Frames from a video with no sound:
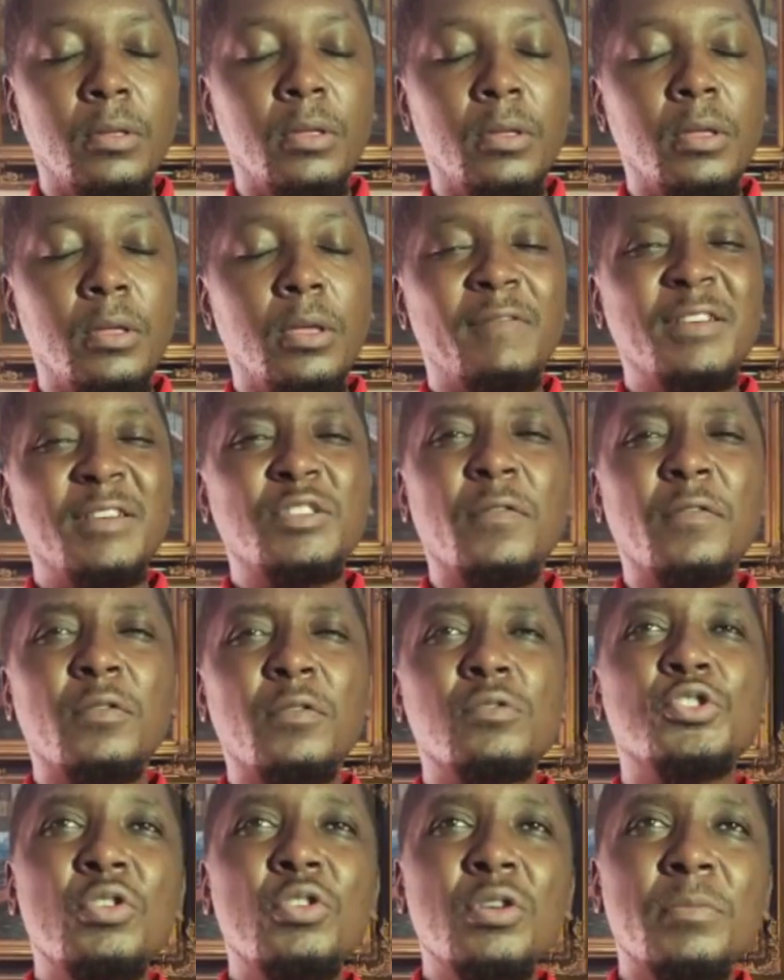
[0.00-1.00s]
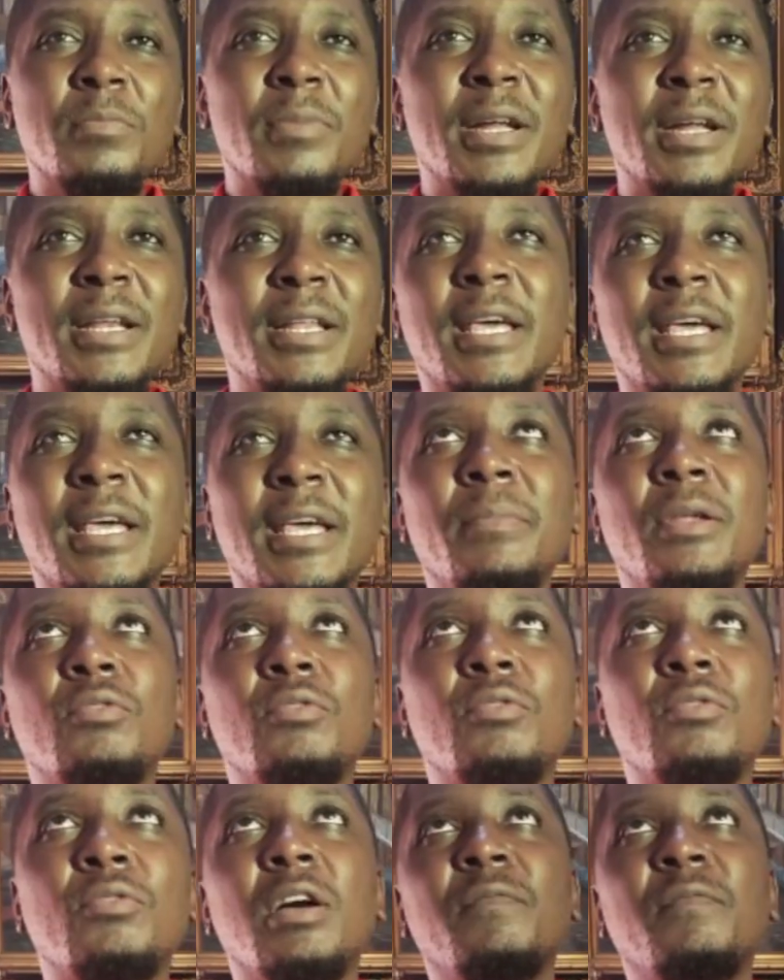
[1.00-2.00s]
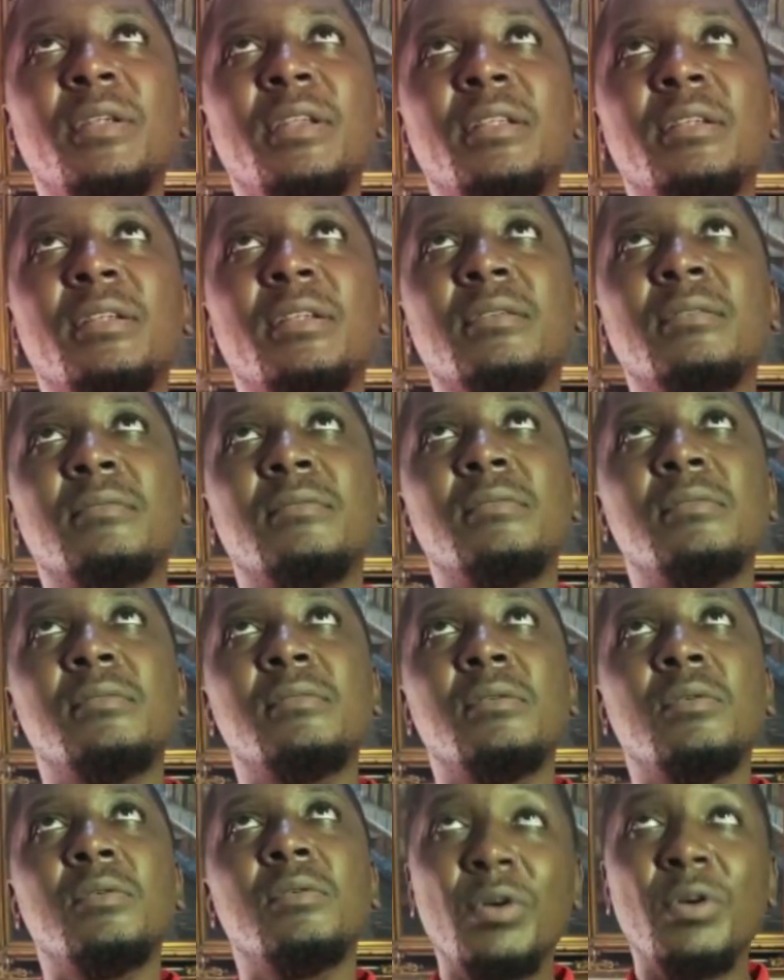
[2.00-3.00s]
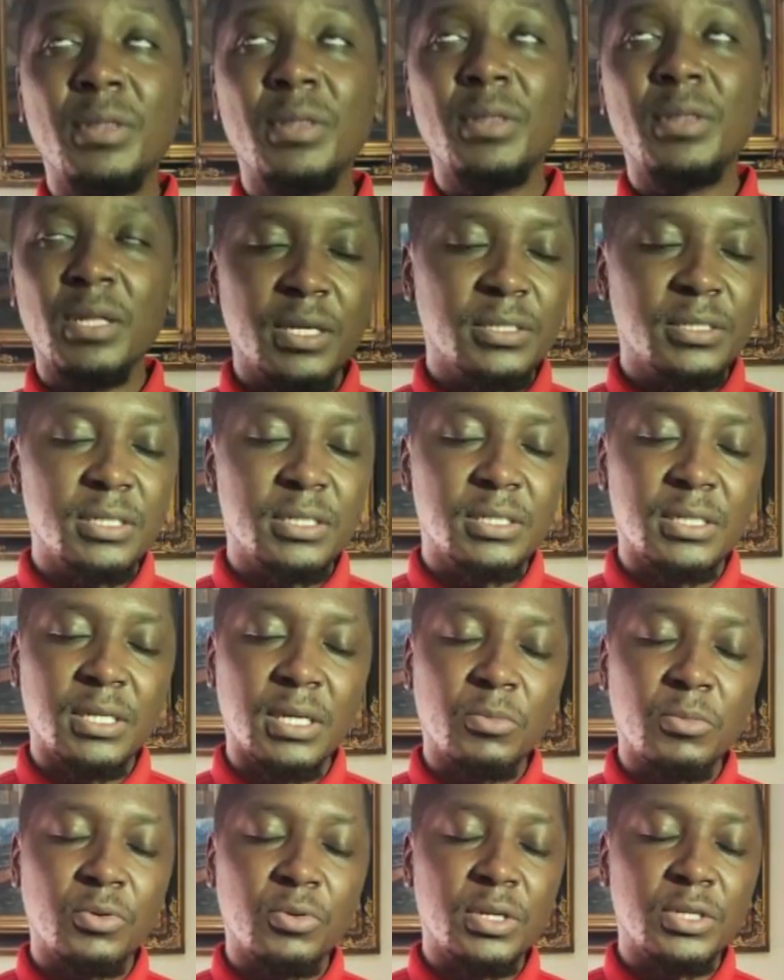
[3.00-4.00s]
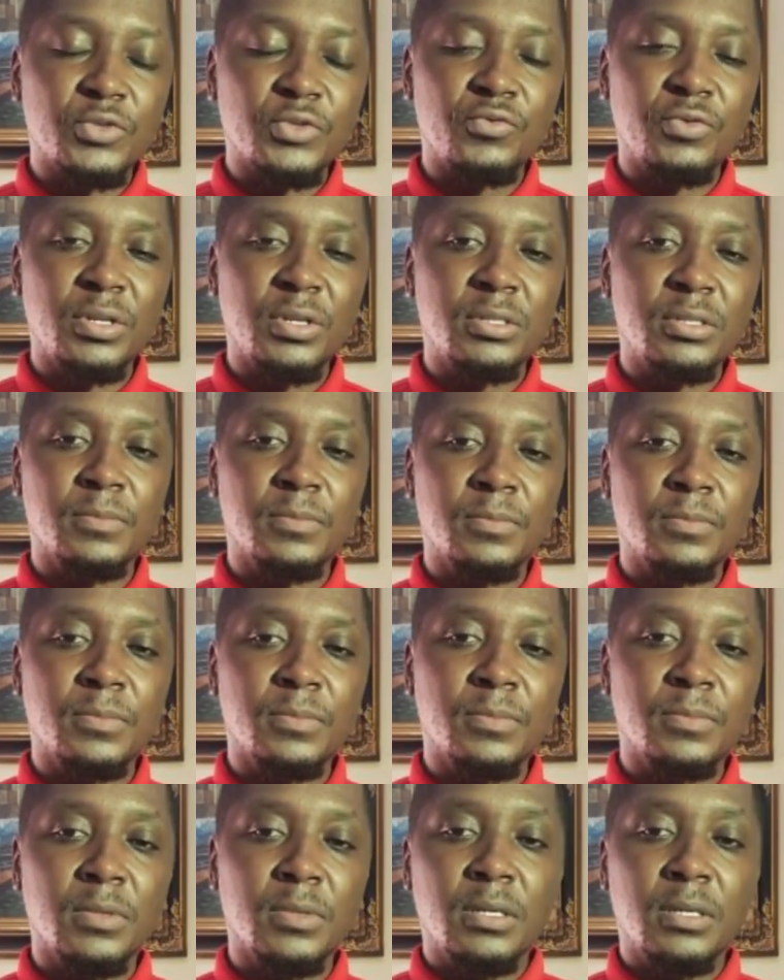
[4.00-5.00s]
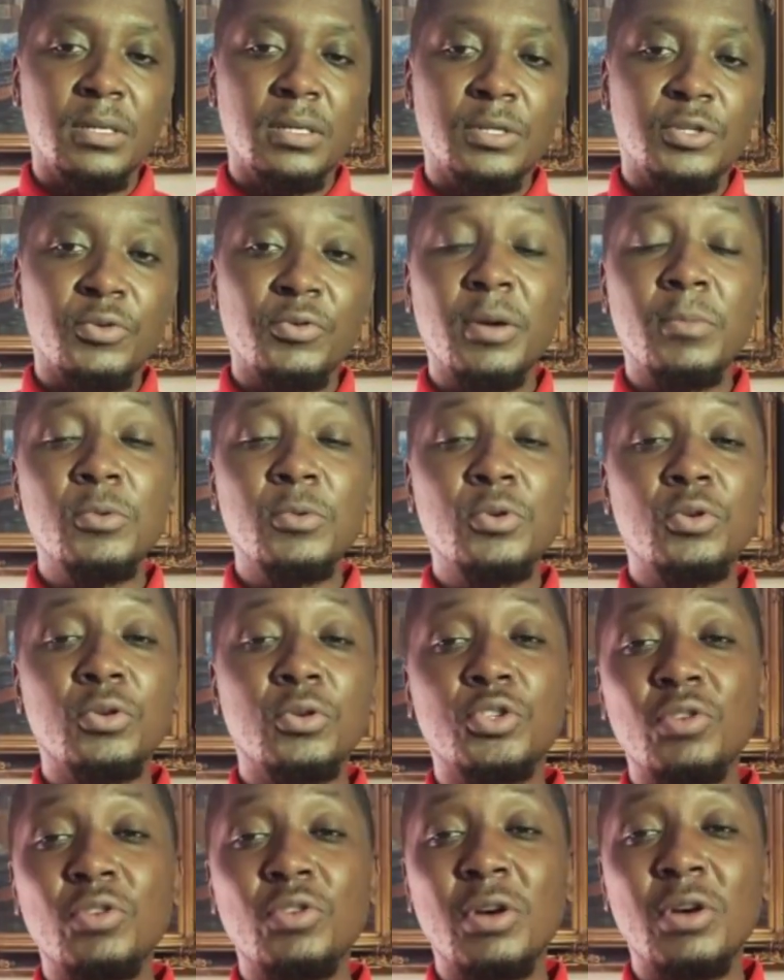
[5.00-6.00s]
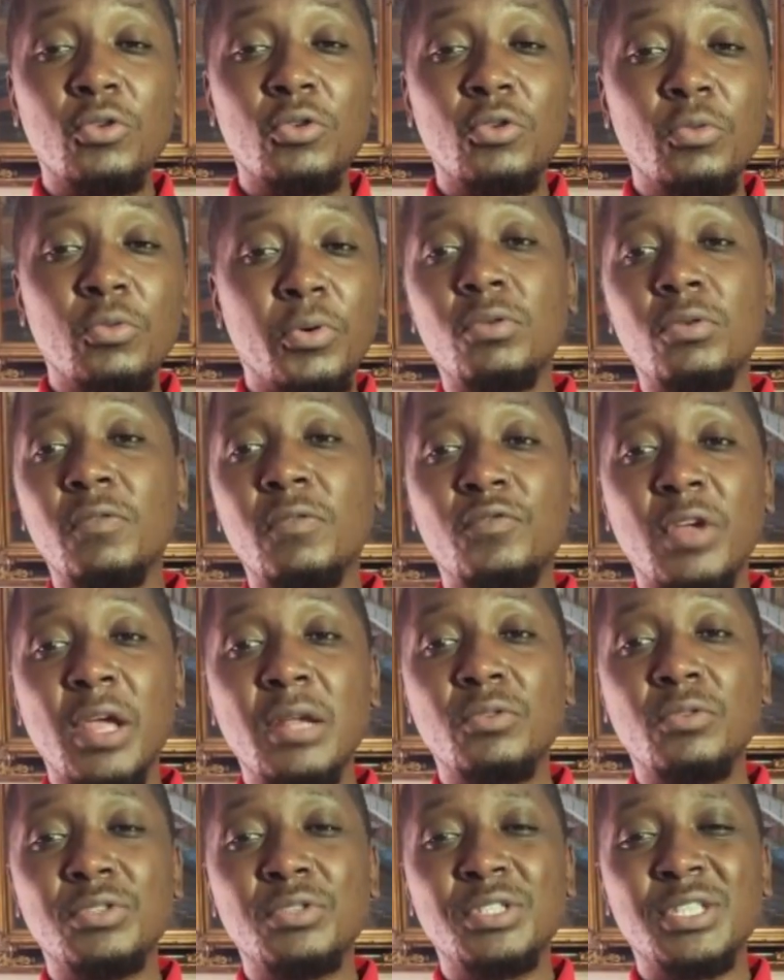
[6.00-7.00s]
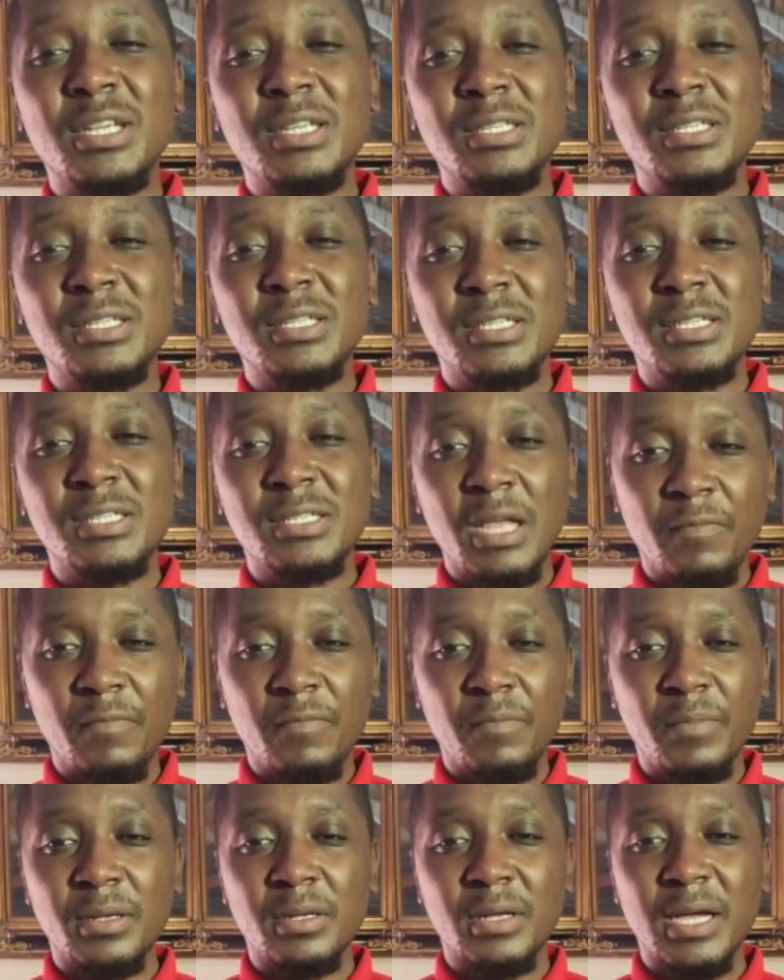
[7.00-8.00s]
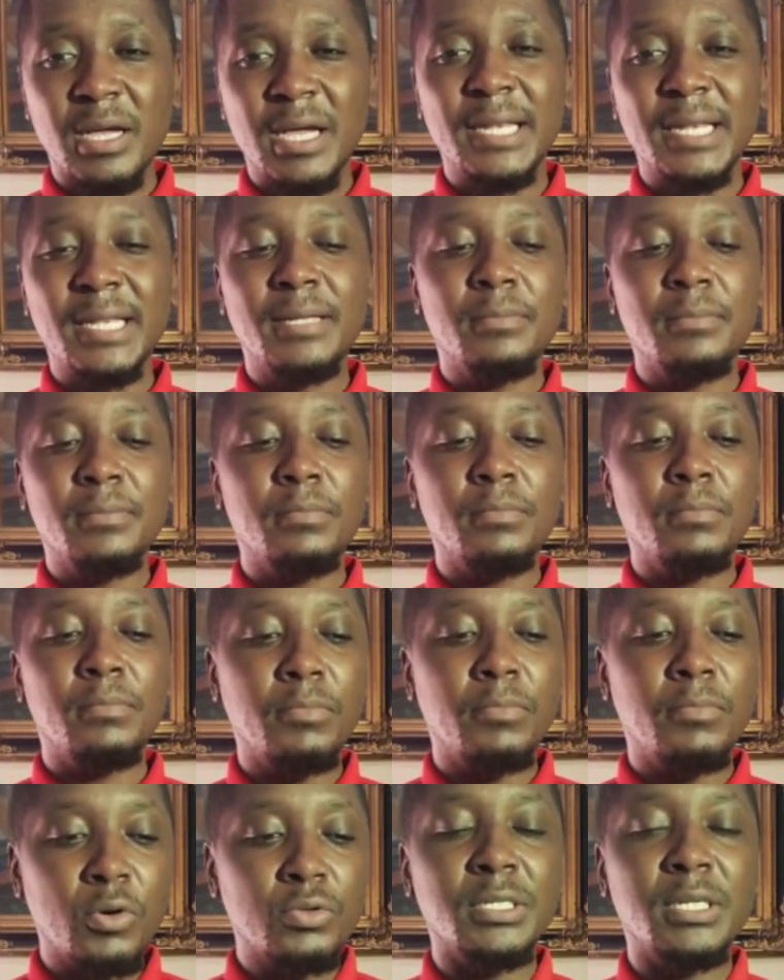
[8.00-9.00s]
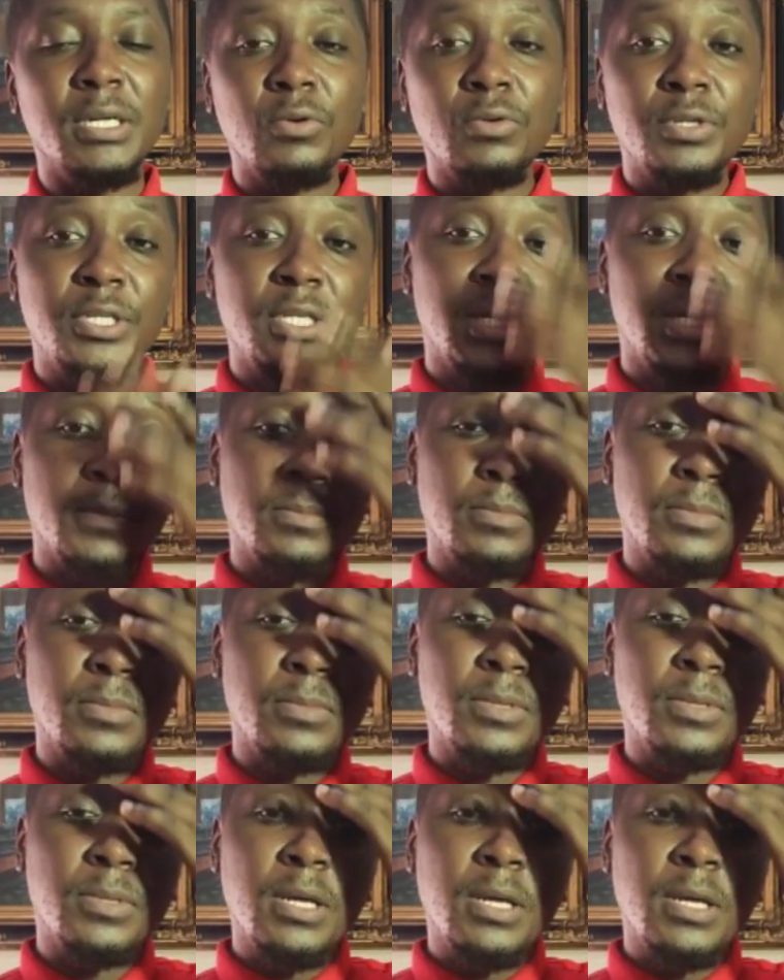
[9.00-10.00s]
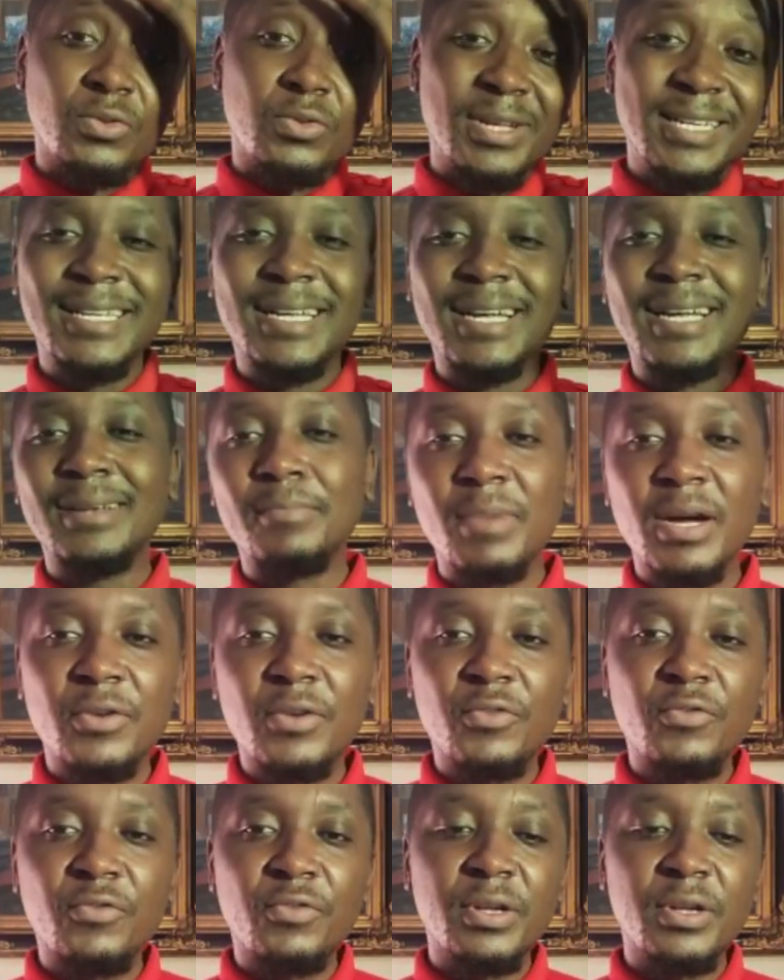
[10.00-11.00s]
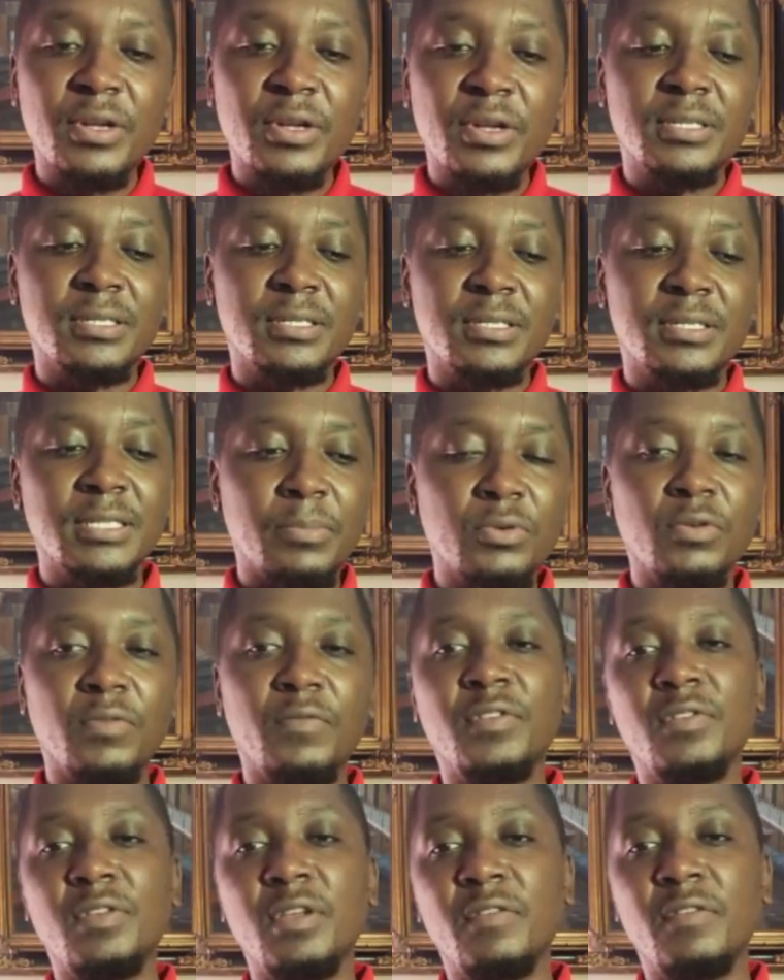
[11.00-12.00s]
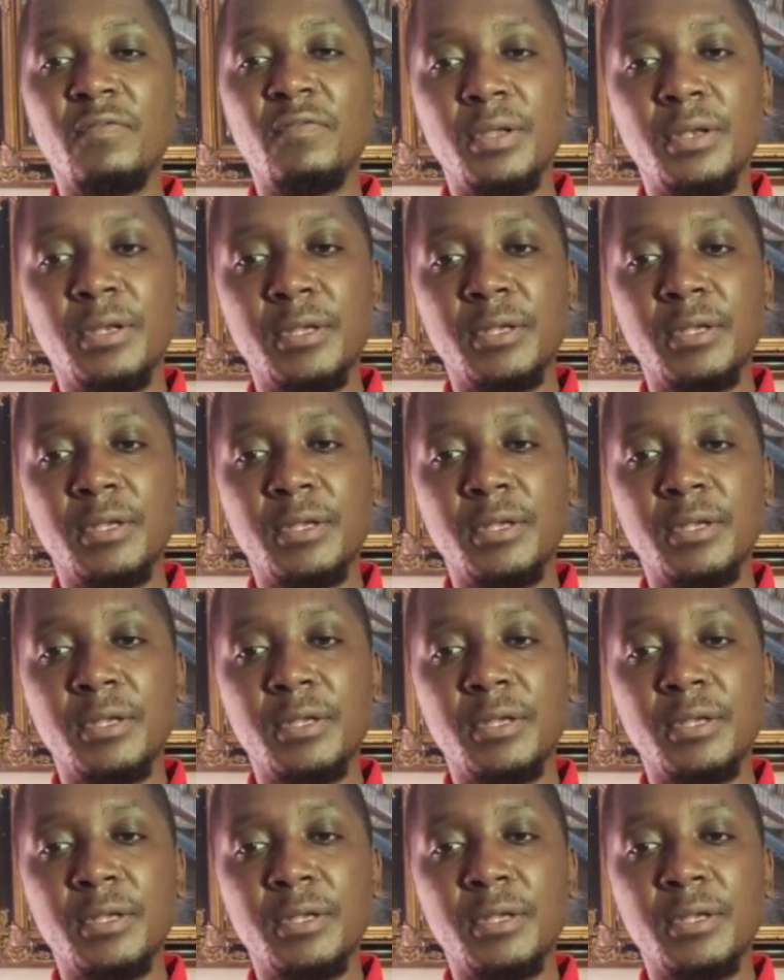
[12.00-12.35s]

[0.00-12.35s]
First of all, John MBADI came into government when the Gen Zs came on the streets. So William Ruto saw a loophole of trying to change his government and brought the ODM so that he can buttress the support of his government.